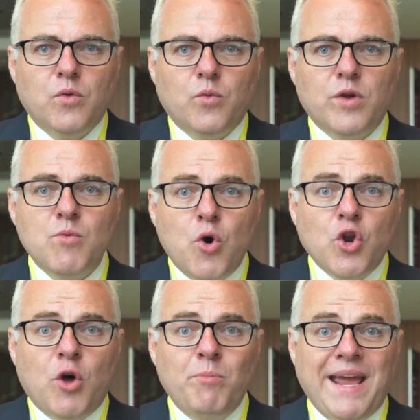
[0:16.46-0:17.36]
With more
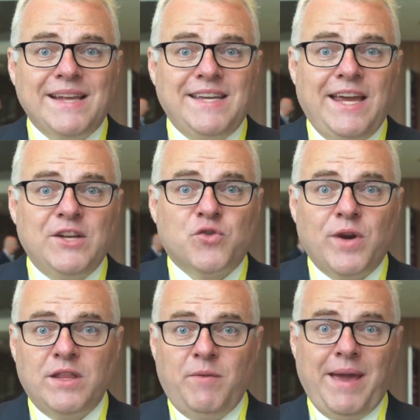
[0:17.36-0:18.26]
non-banks
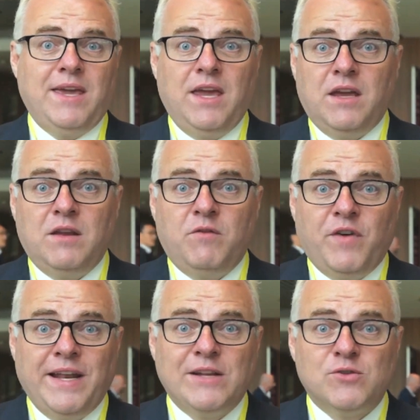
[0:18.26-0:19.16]
entering the banking and
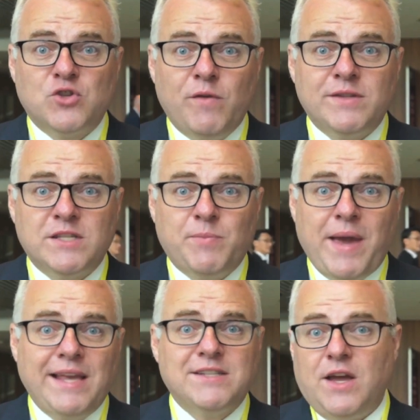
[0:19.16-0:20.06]
financial services
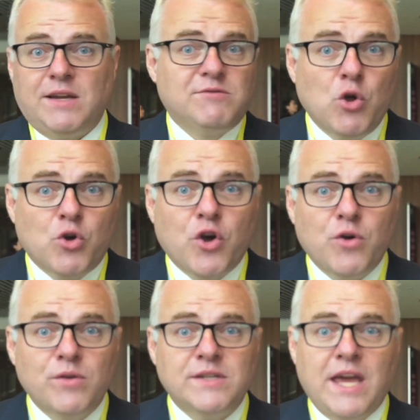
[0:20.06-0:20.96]
space, like
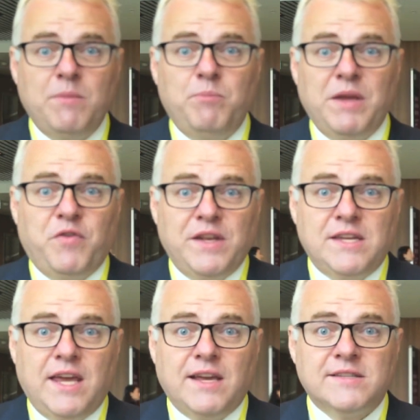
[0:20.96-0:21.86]
telcos and big
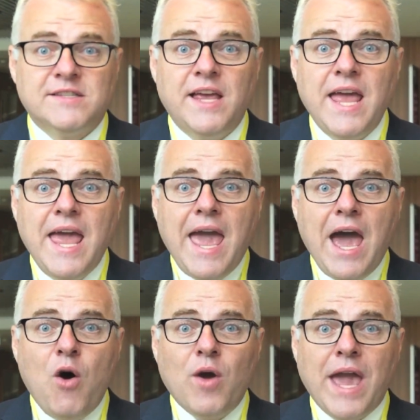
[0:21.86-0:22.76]
fintechs,
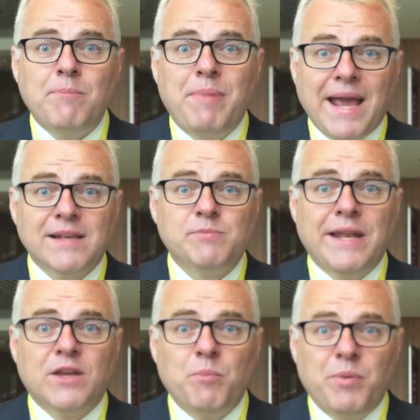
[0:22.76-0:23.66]
how can banks
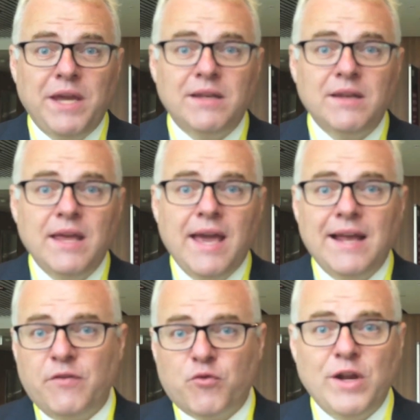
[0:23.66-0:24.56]
better compete
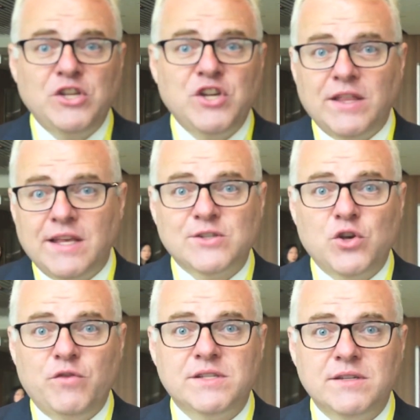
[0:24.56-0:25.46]
and differentiate their
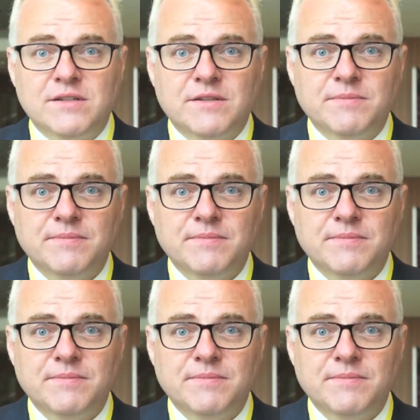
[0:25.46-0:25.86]
services?